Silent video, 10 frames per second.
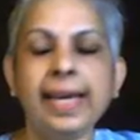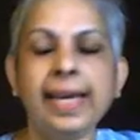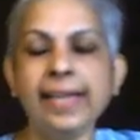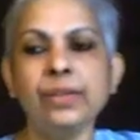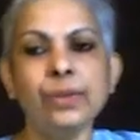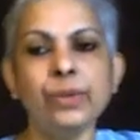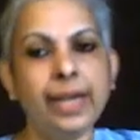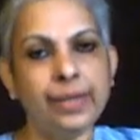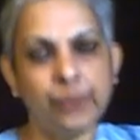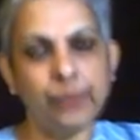
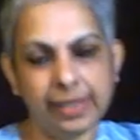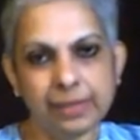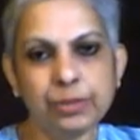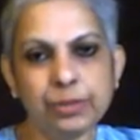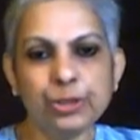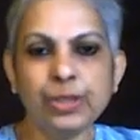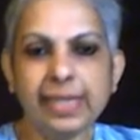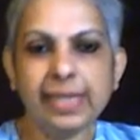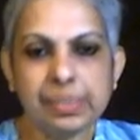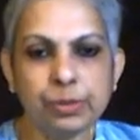Hello and welcome to
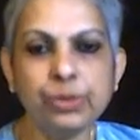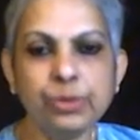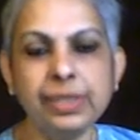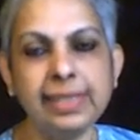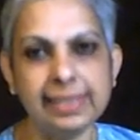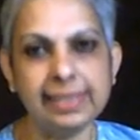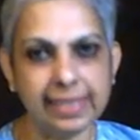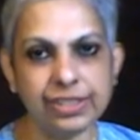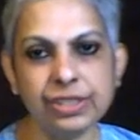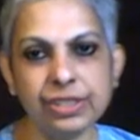tonight's book reading
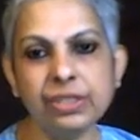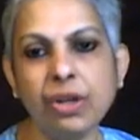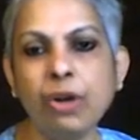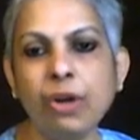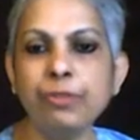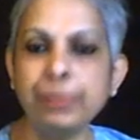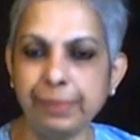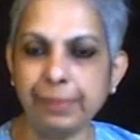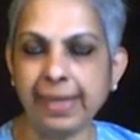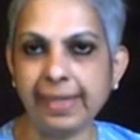session of
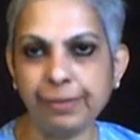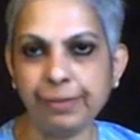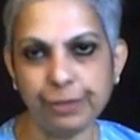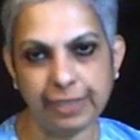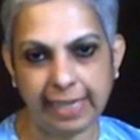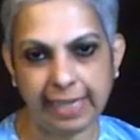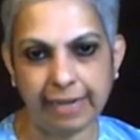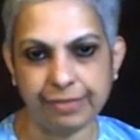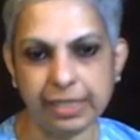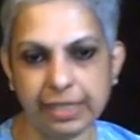Preparing for the Day
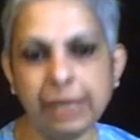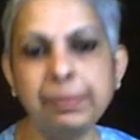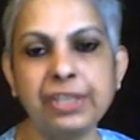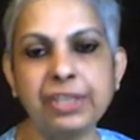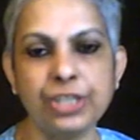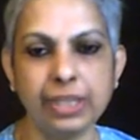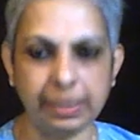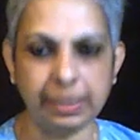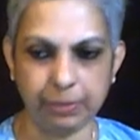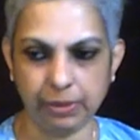After, a picture
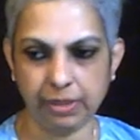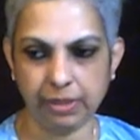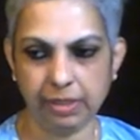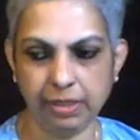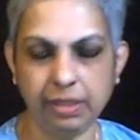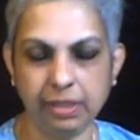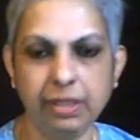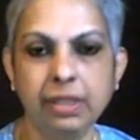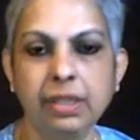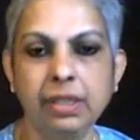ebook.
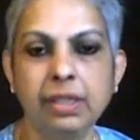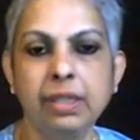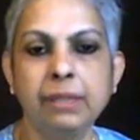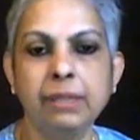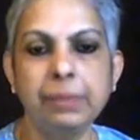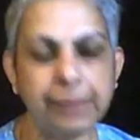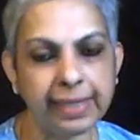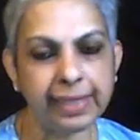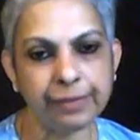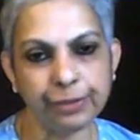
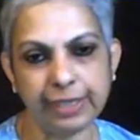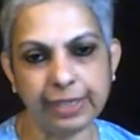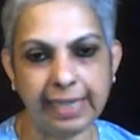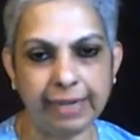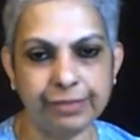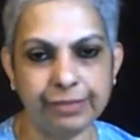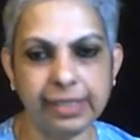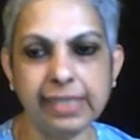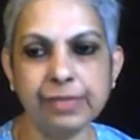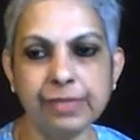Preparing for the Day
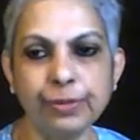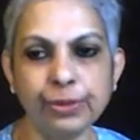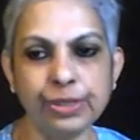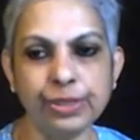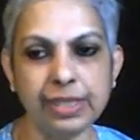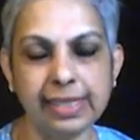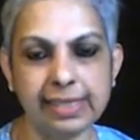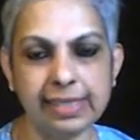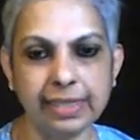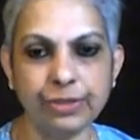After is a
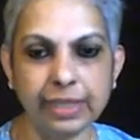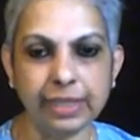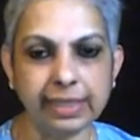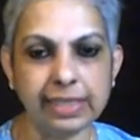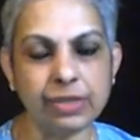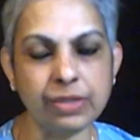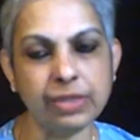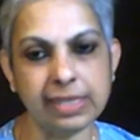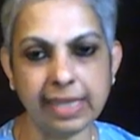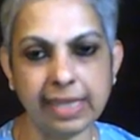photojournalistic treatise
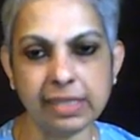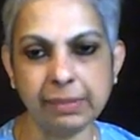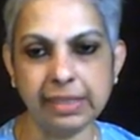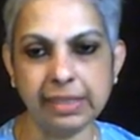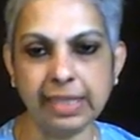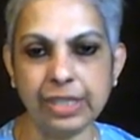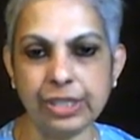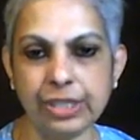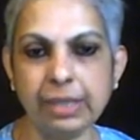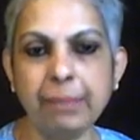on disaster
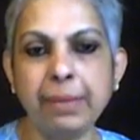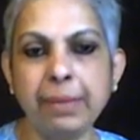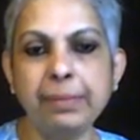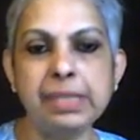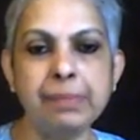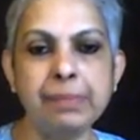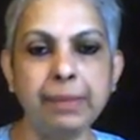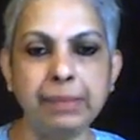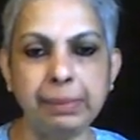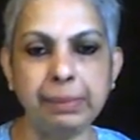mitigation published
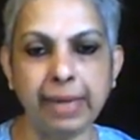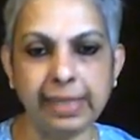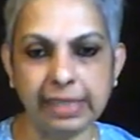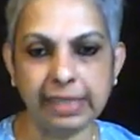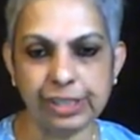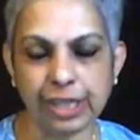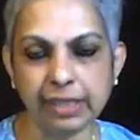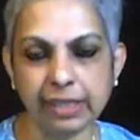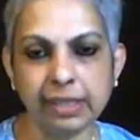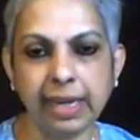by me, Malini
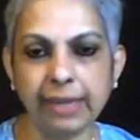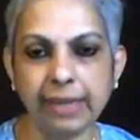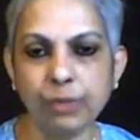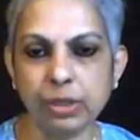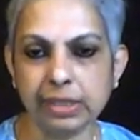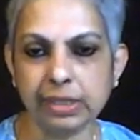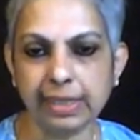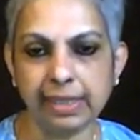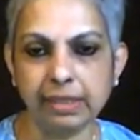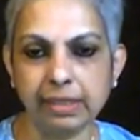Shankar, and Walter
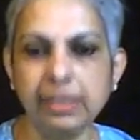Kedda